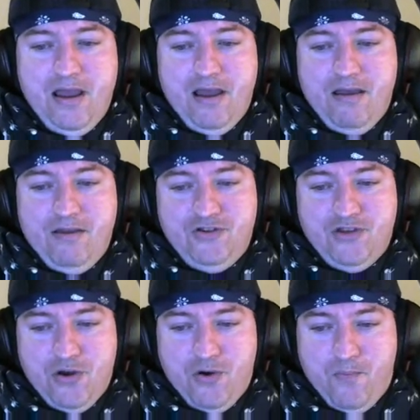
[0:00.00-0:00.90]

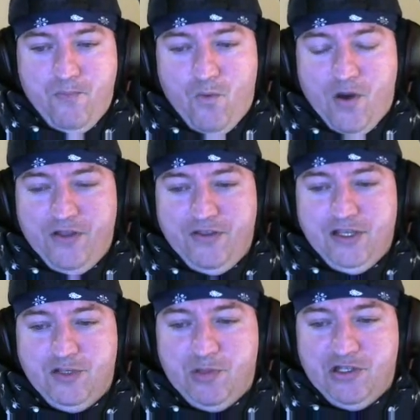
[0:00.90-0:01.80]
So, one of these
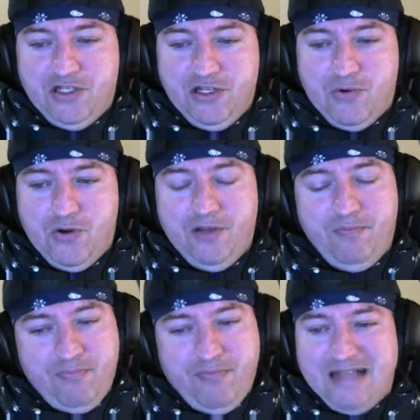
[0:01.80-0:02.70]
plus Leroy,
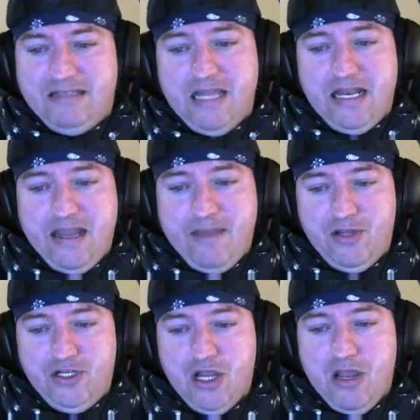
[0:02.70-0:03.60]
that's 10
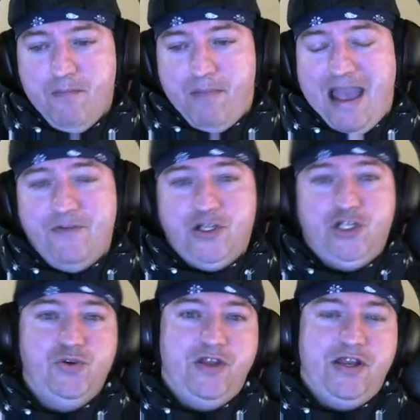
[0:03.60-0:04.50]
damage. By having
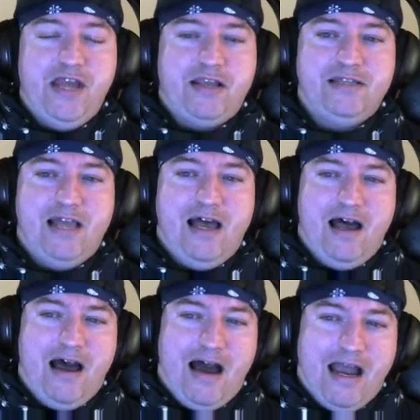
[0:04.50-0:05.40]
2 in the decks,
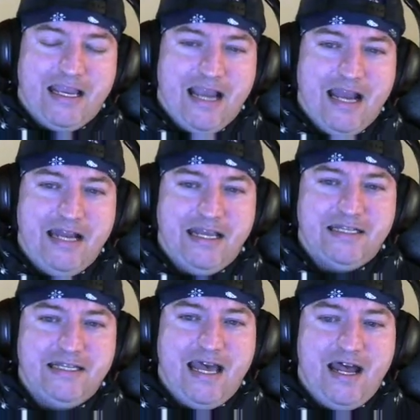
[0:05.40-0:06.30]
I can kind of get to
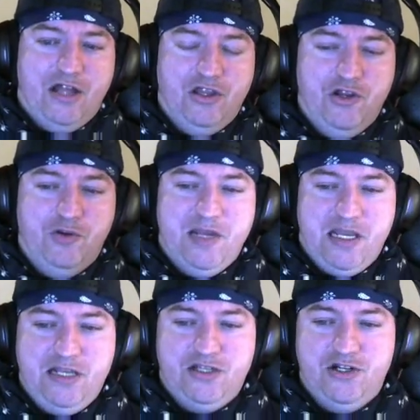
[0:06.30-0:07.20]
that a little bit
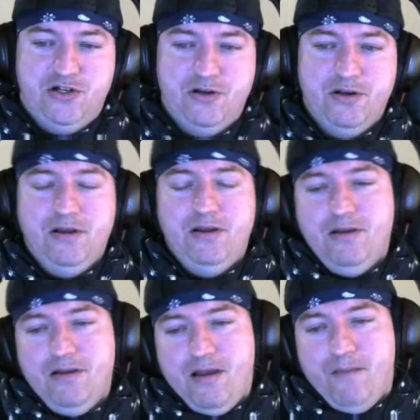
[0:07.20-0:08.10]
easier.
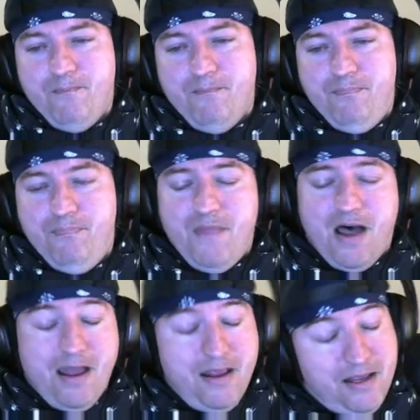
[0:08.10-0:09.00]

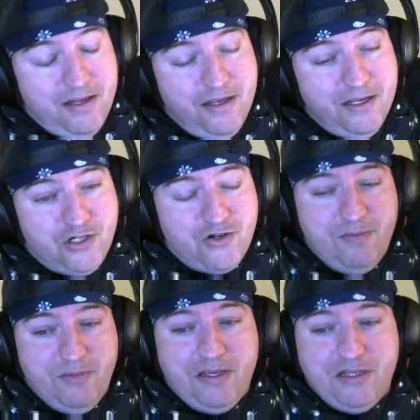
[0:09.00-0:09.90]
Not
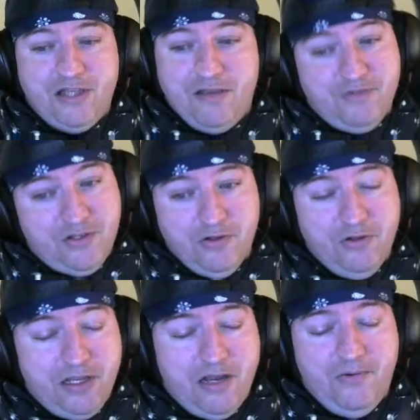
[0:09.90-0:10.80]
extremely, because I've still only
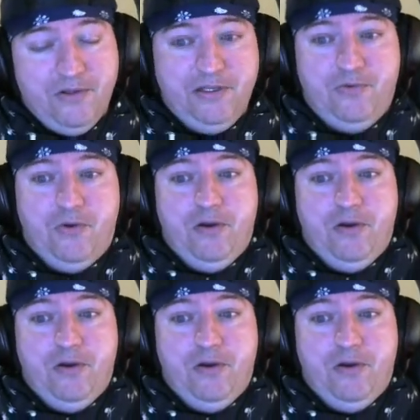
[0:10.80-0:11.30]
got 1 Leroy.